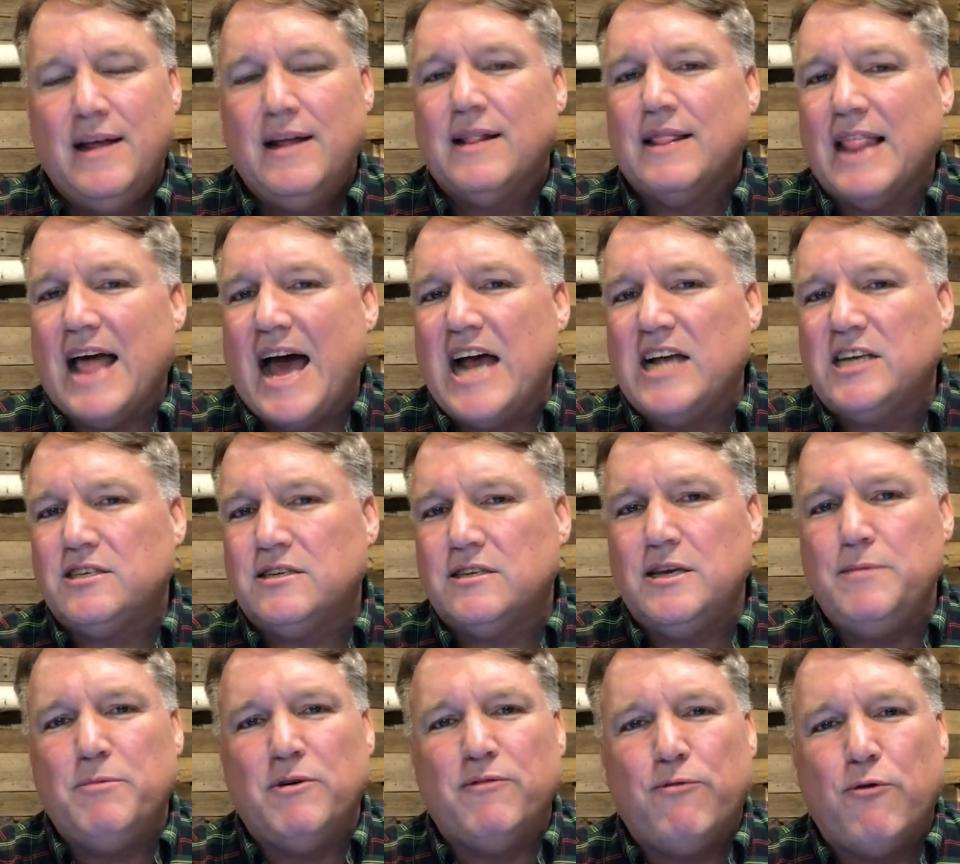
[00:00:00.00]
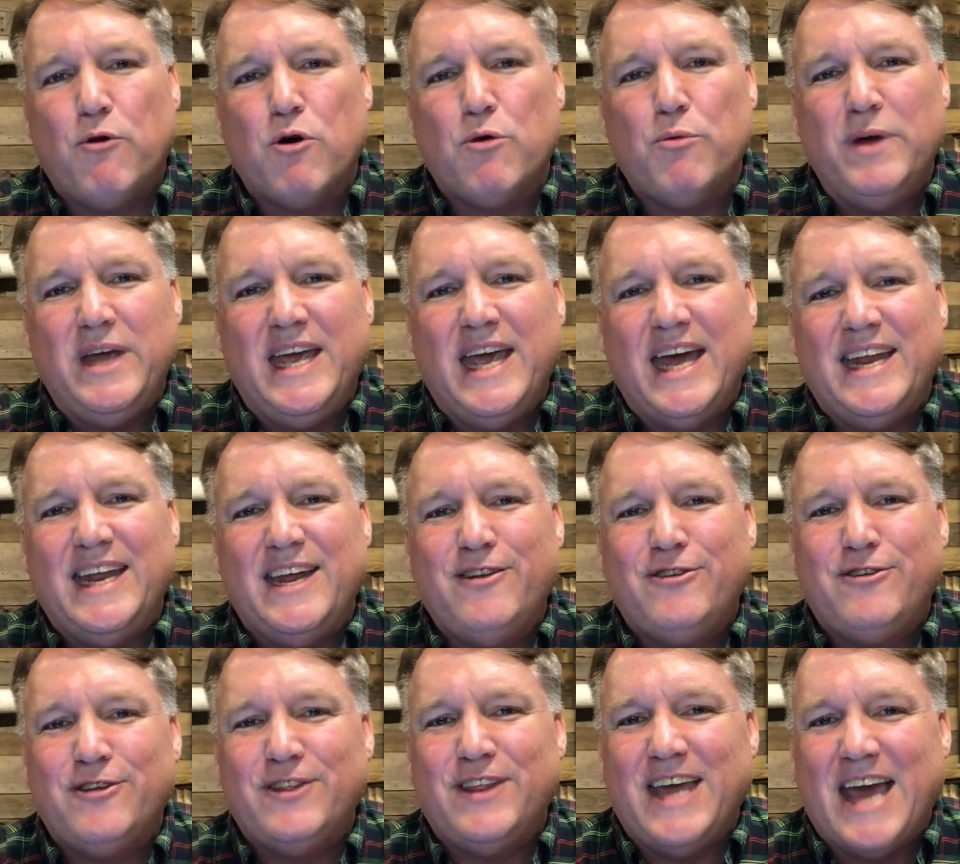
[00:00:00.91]
Lastly, before we get
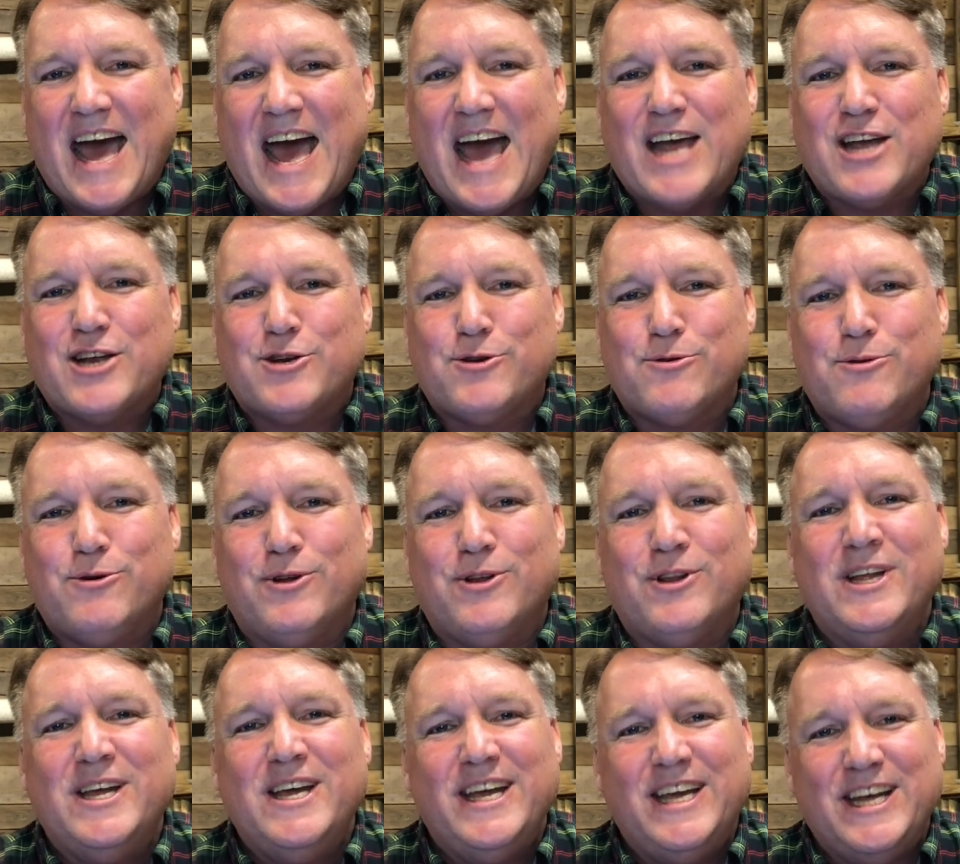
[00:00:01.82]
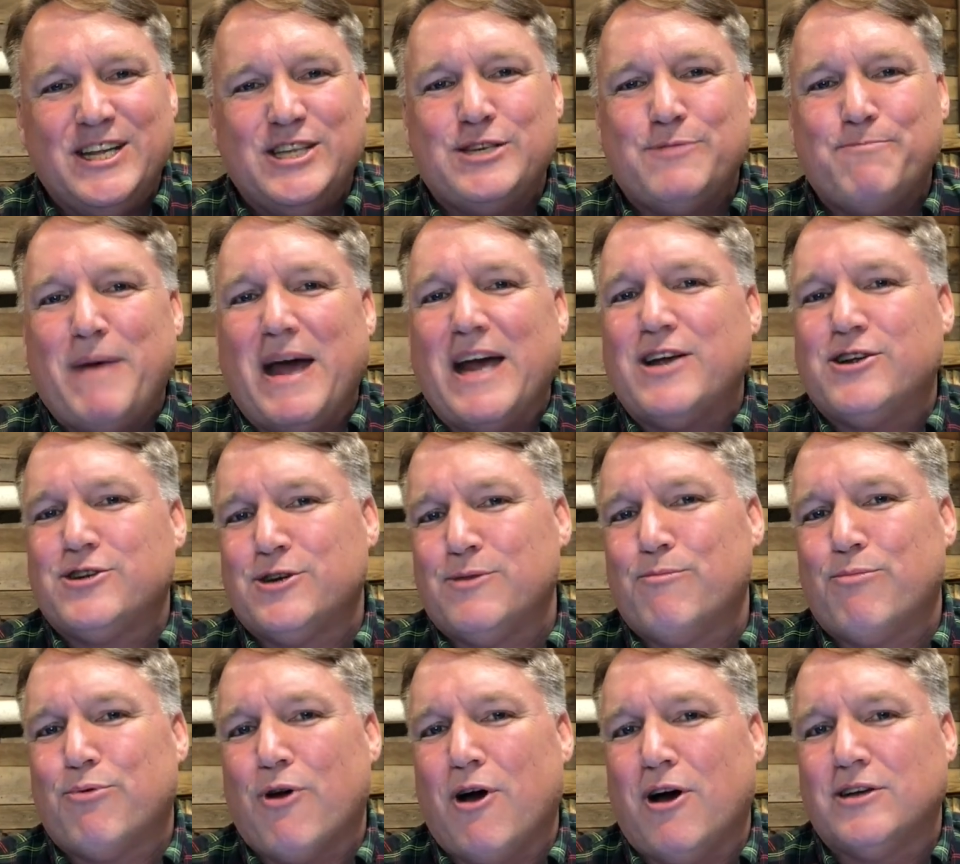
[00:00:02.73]
into the actual
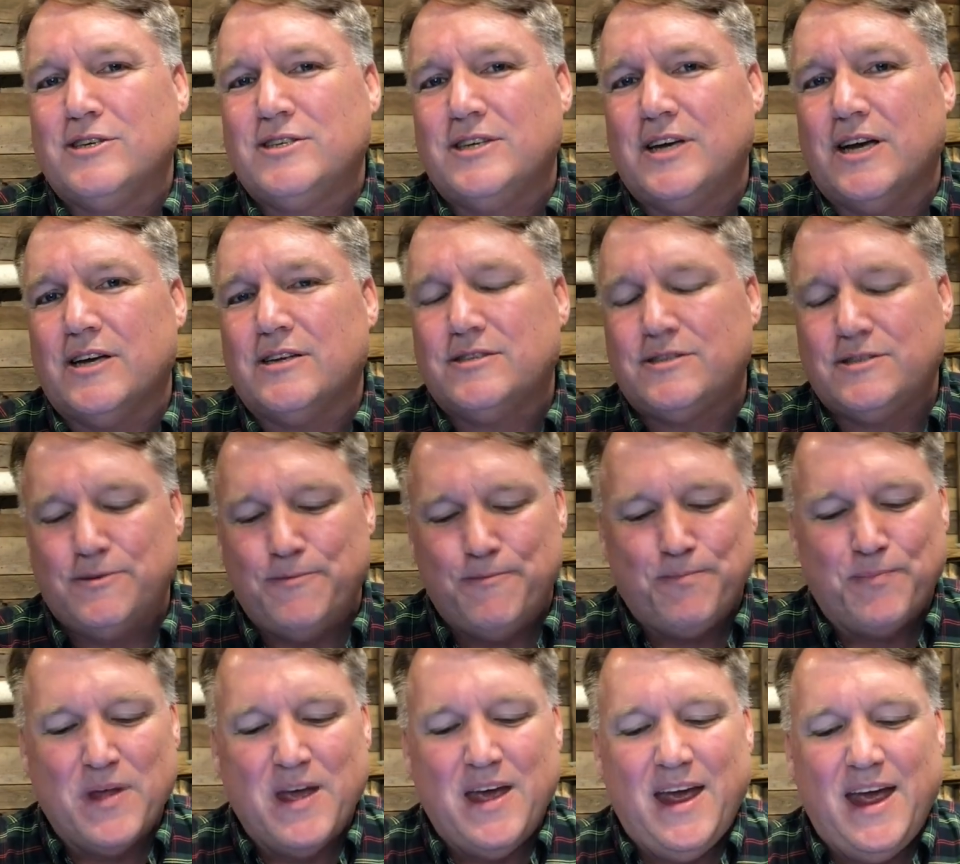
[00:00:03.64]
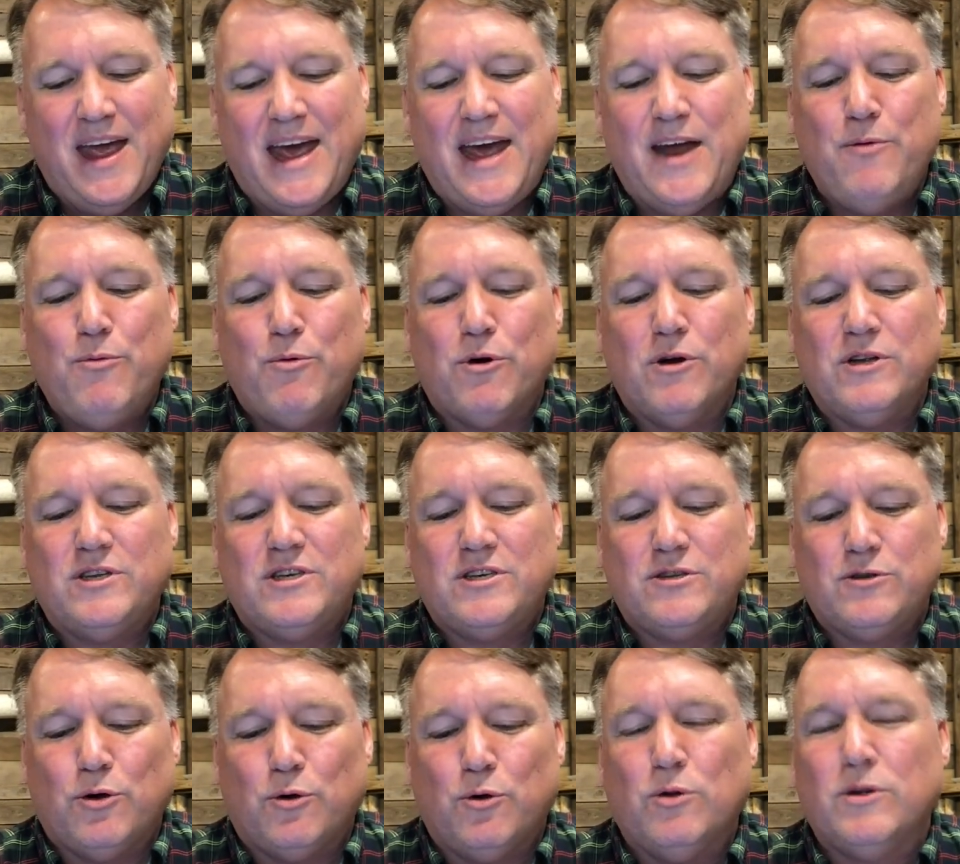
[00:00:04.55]
inspection process, Edwards
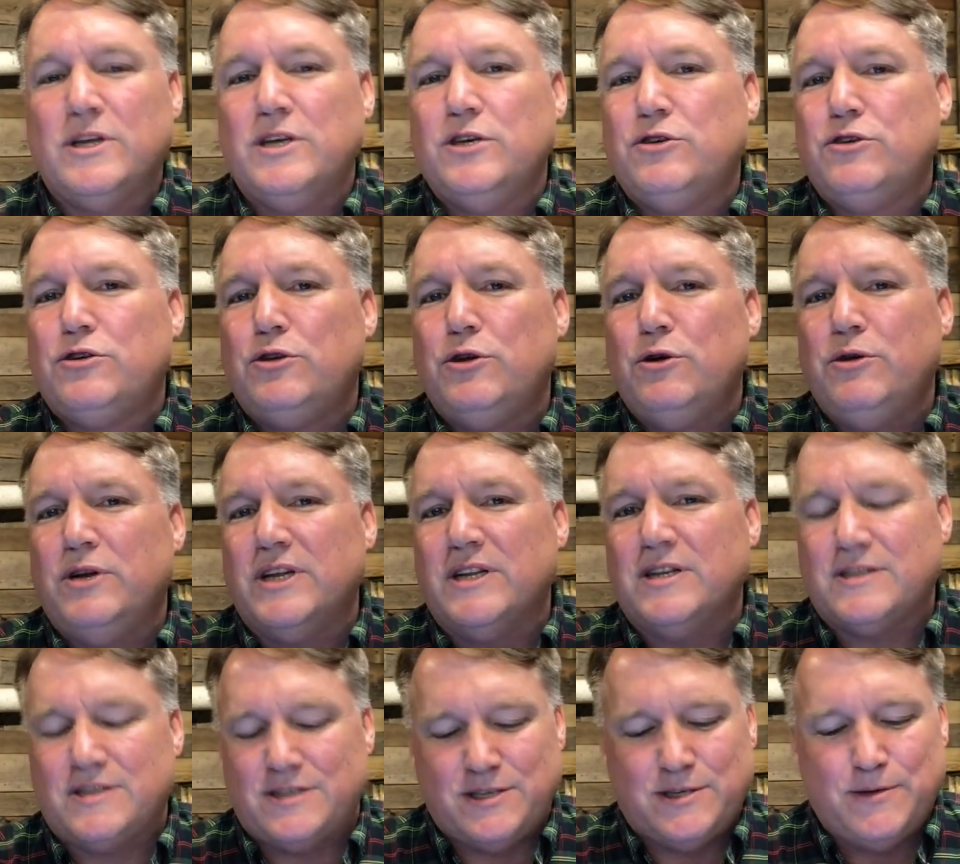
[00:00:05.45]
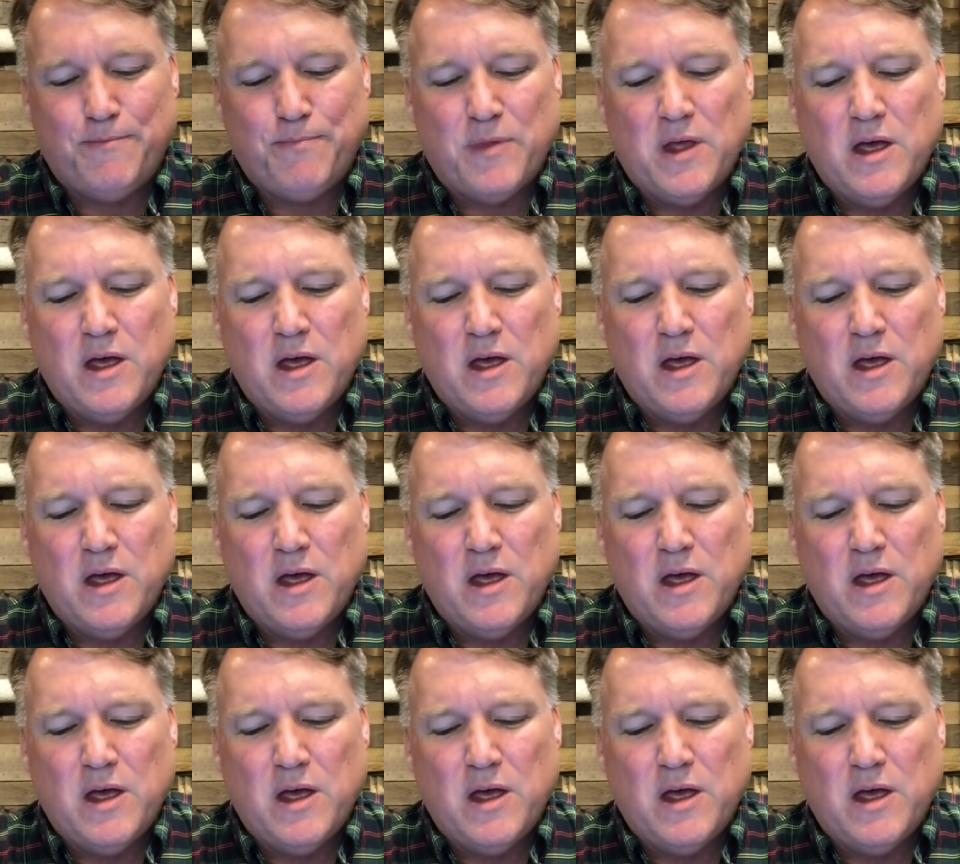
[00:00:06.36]
told his students,